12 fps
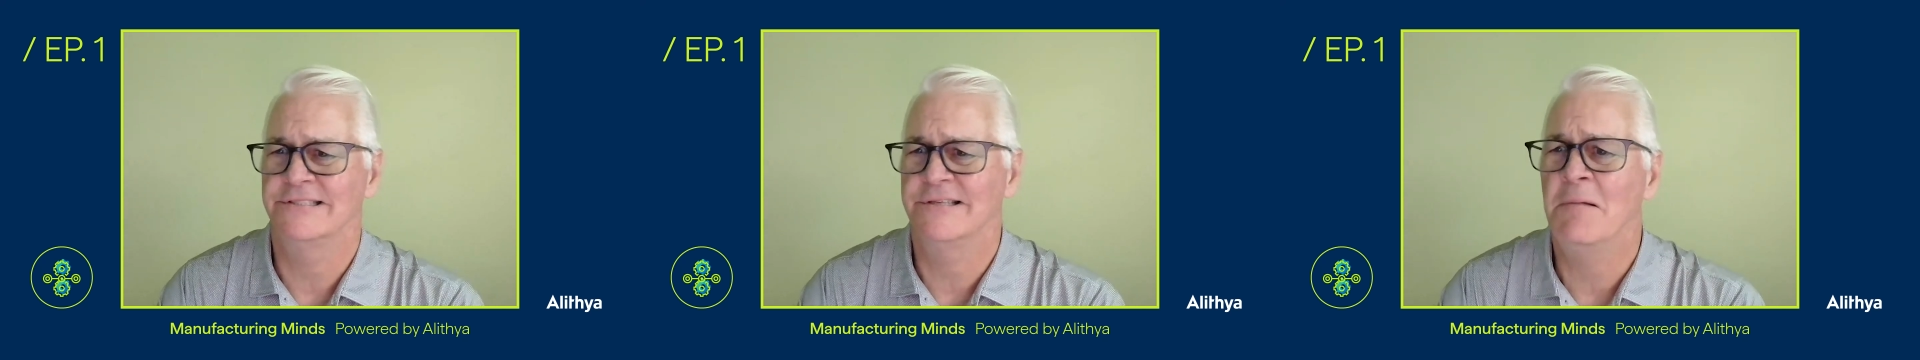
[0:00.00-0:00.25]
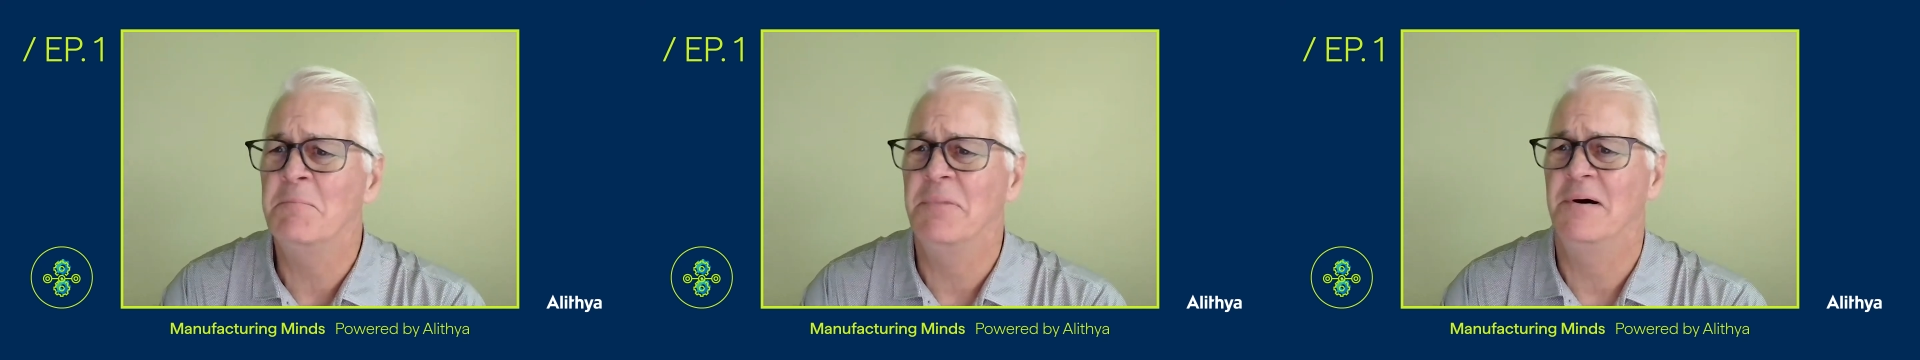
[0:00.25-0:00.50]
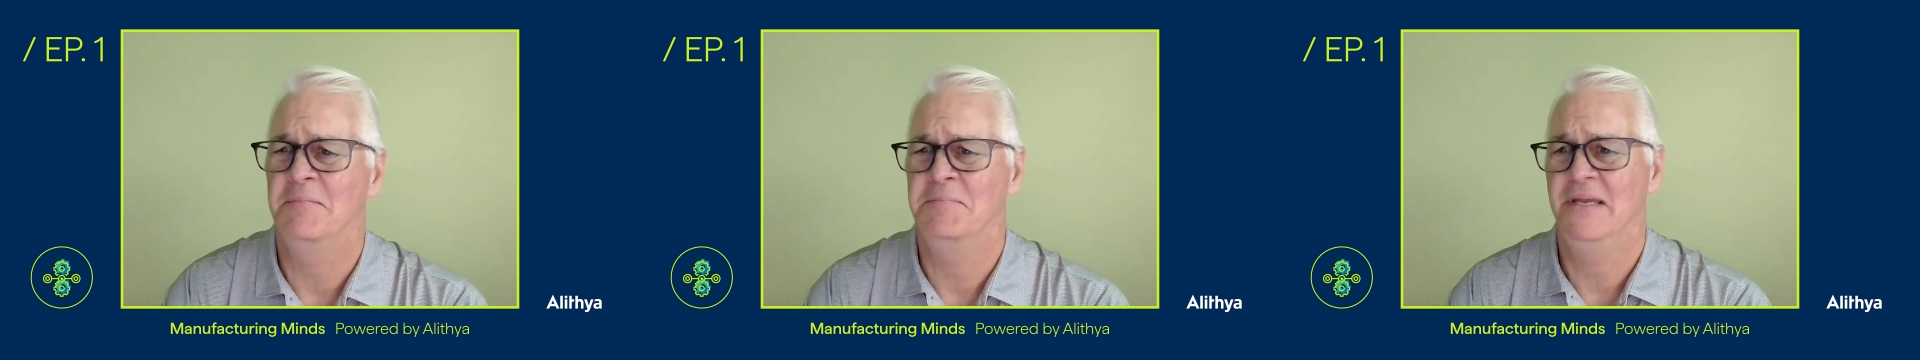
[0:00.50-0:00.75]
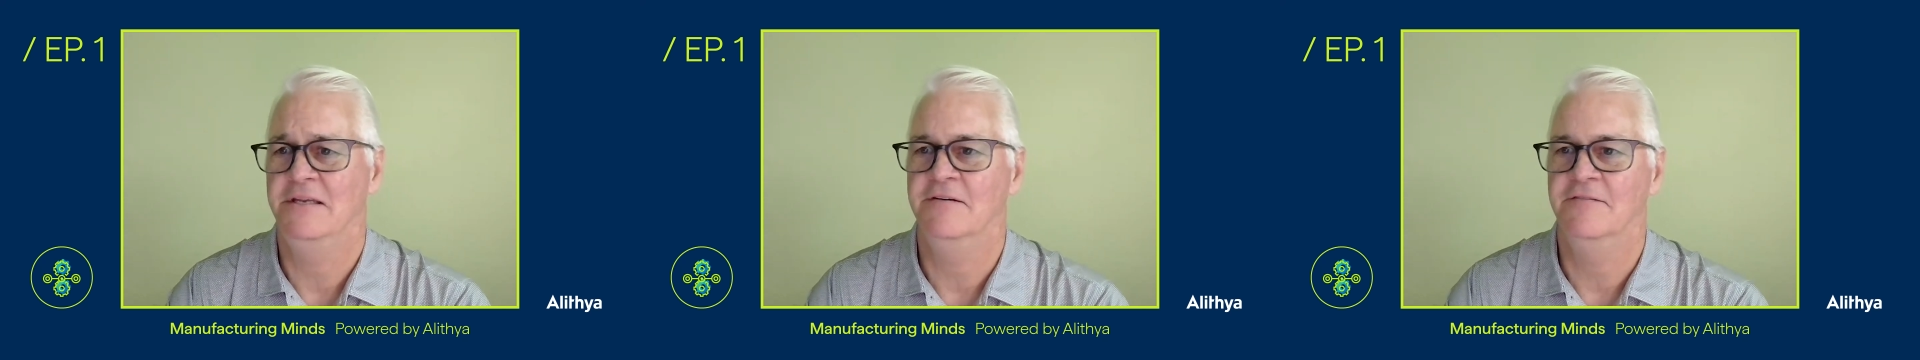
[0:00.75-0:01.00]
sump pump
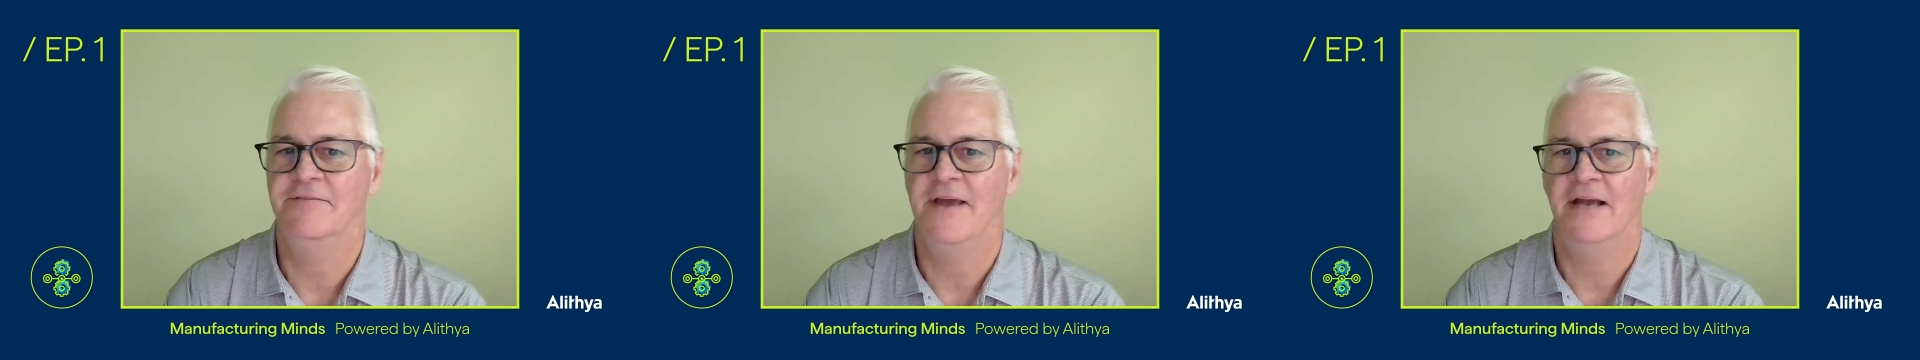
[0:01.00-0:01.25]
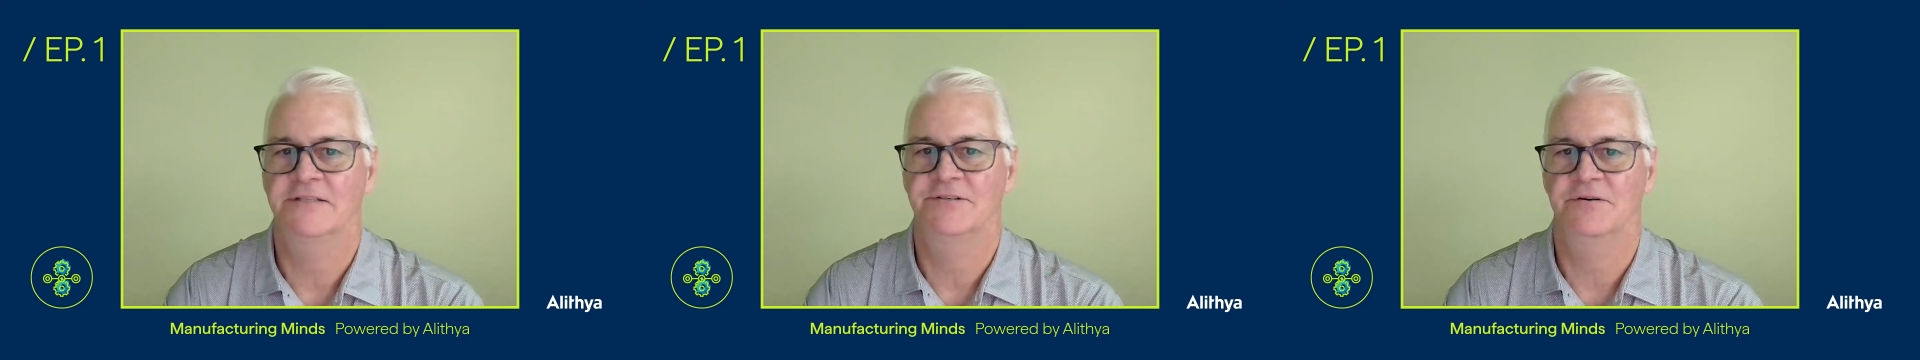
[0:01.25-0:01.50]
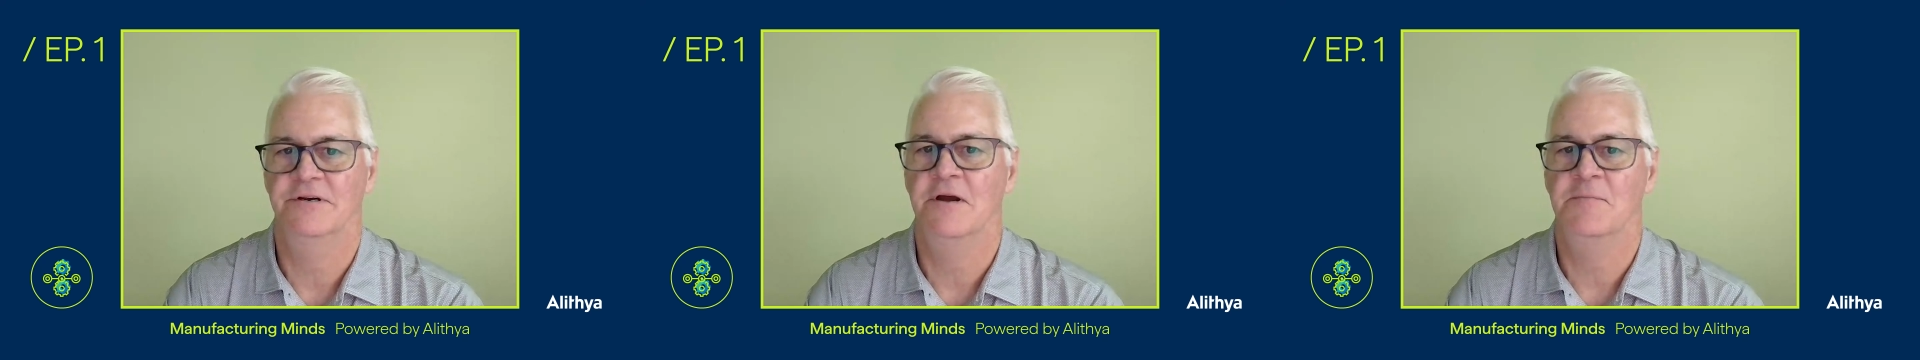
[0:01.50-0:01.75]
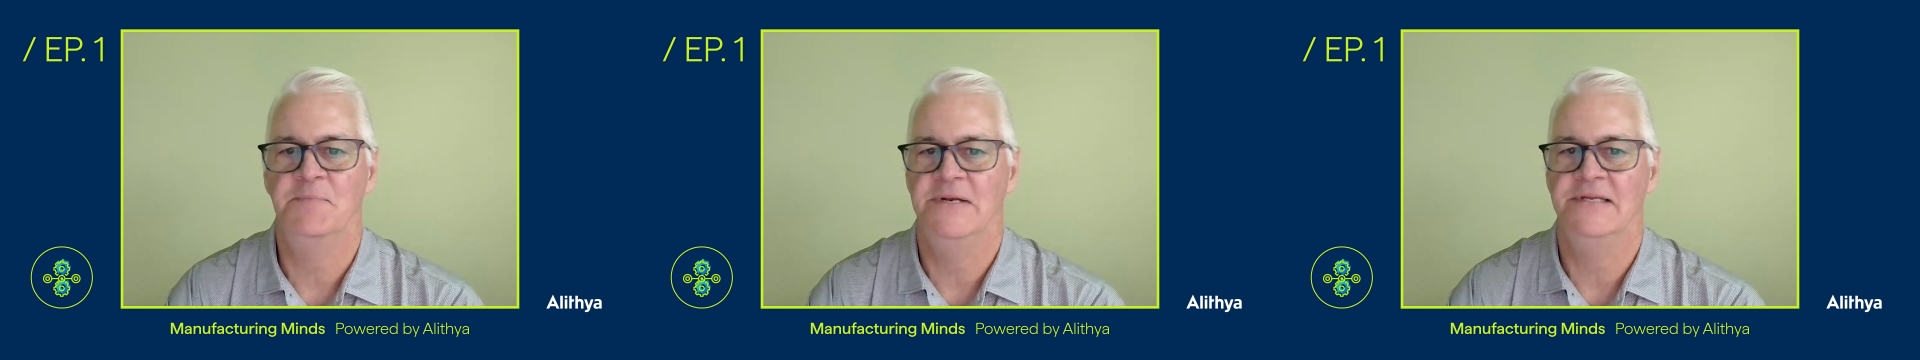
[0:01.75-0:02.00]
manufacturer,
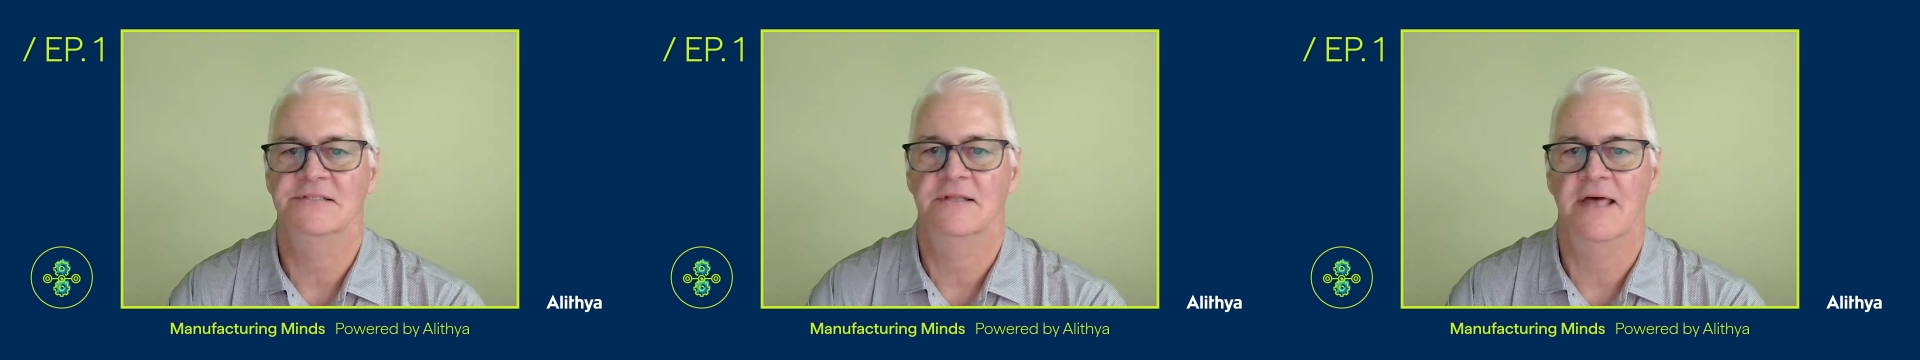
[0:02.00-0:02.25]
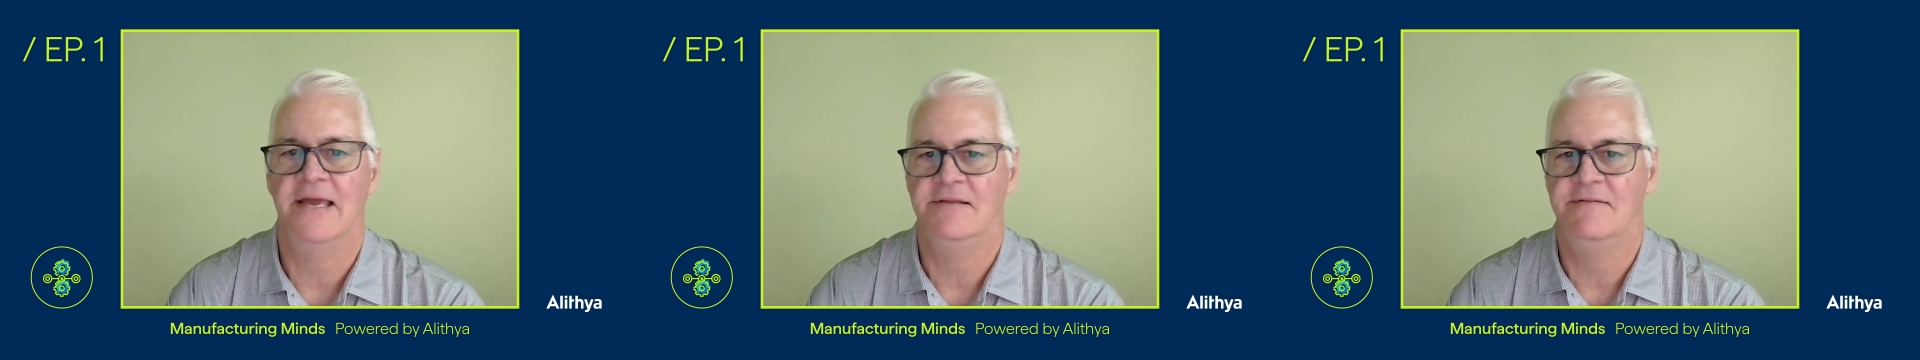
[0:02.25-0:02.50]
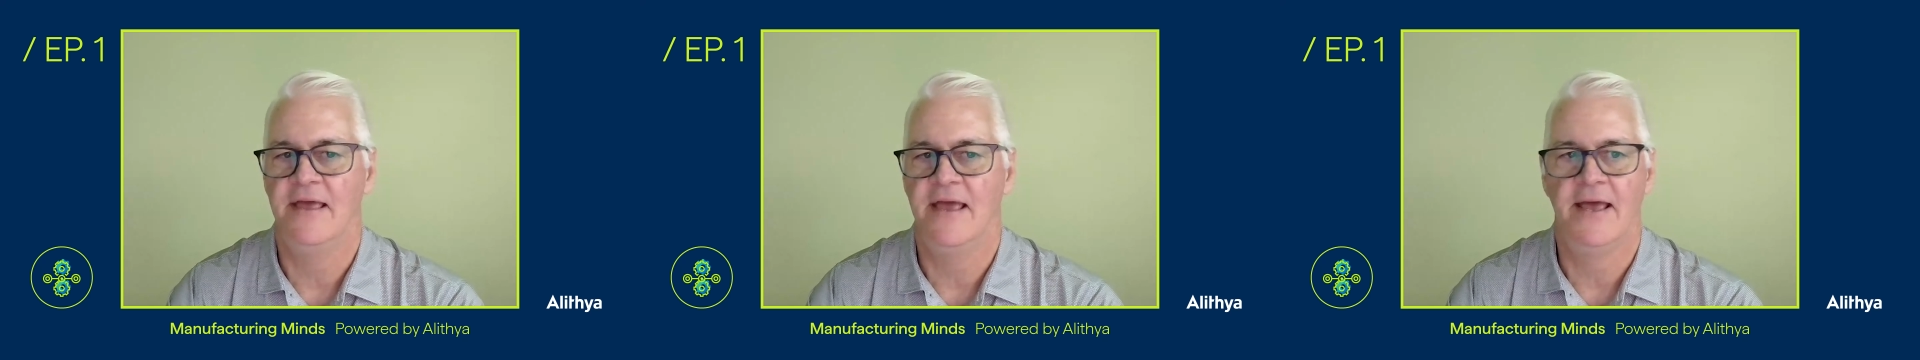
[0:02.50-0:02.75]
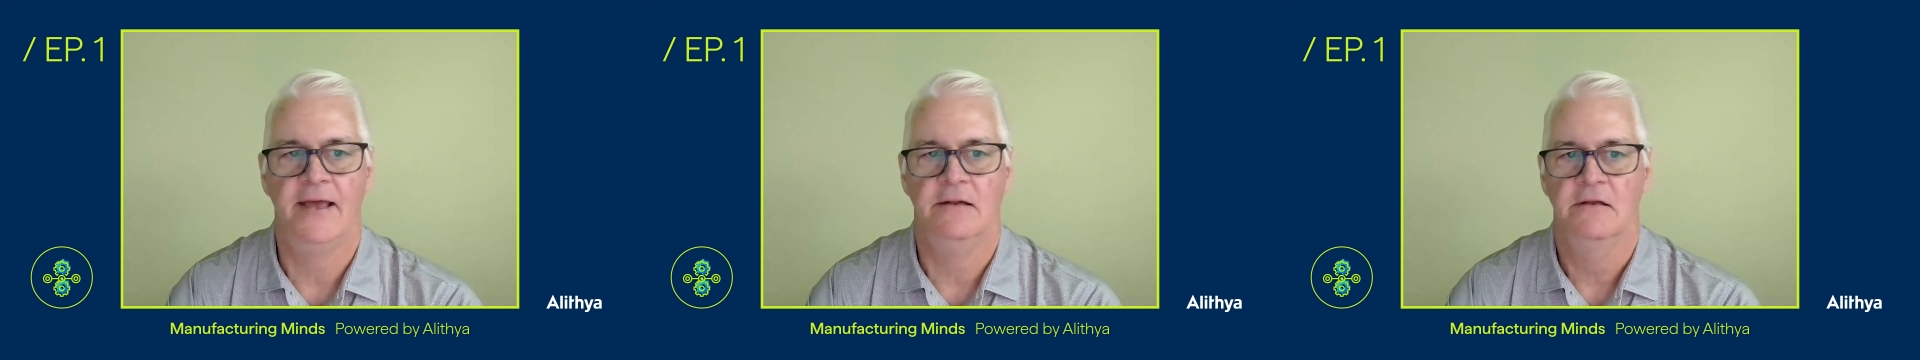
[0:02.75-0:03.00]
companies like
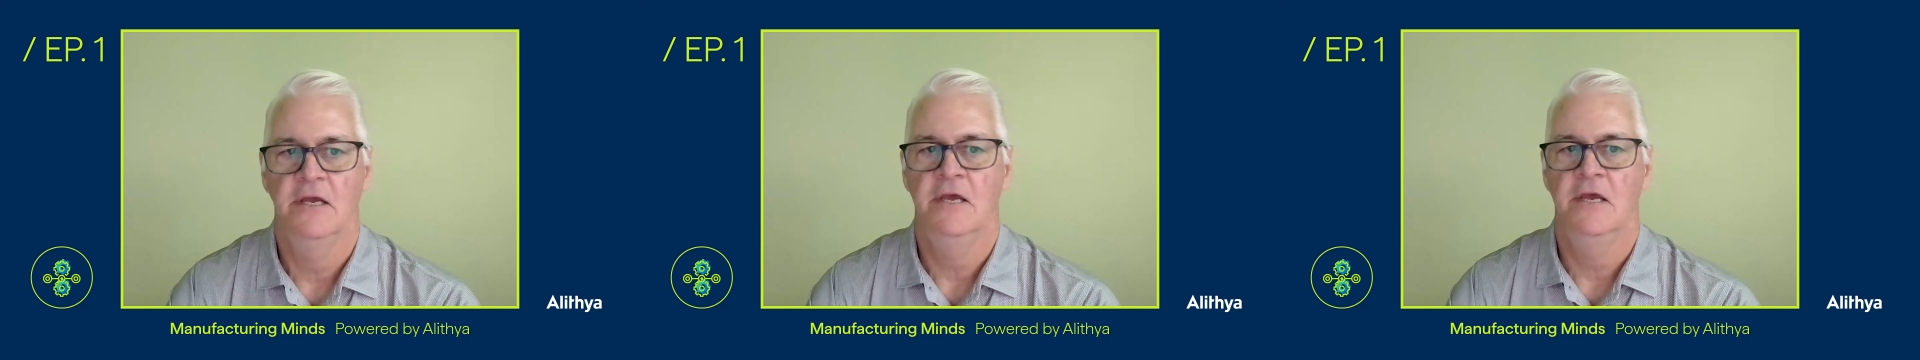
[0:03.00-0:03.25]
that